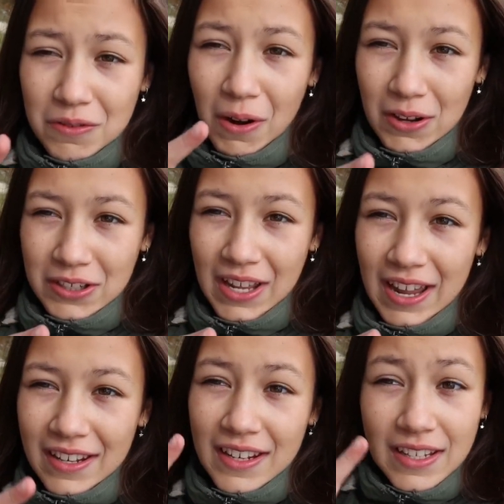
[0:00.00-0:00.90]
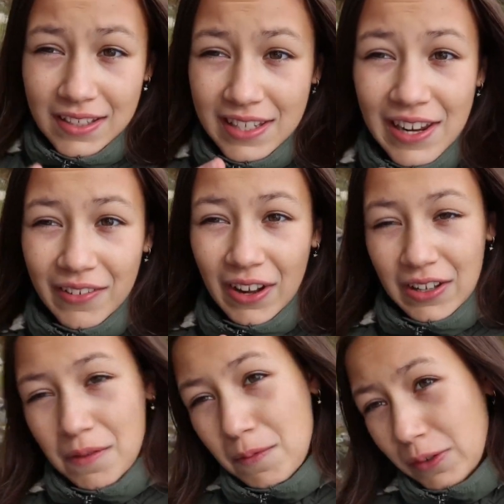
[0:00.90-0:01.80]
to watch that. See if I
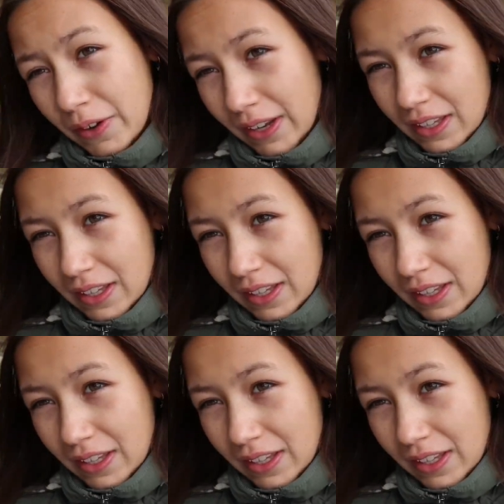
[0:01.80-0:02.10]
end up doing it.